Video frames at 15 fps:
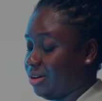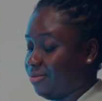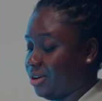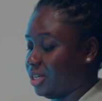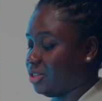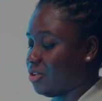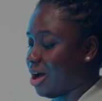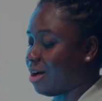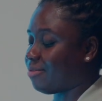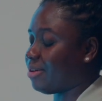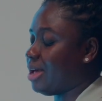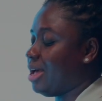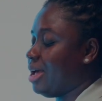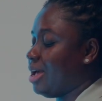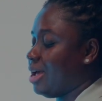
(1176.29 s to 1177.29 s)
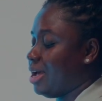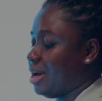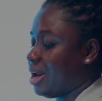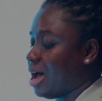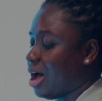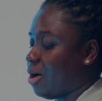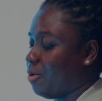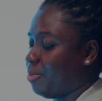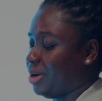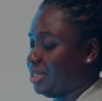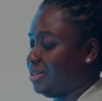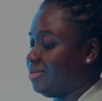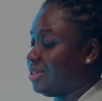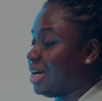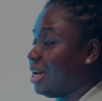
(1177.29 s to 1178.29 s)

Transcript: the first graph, and how perceived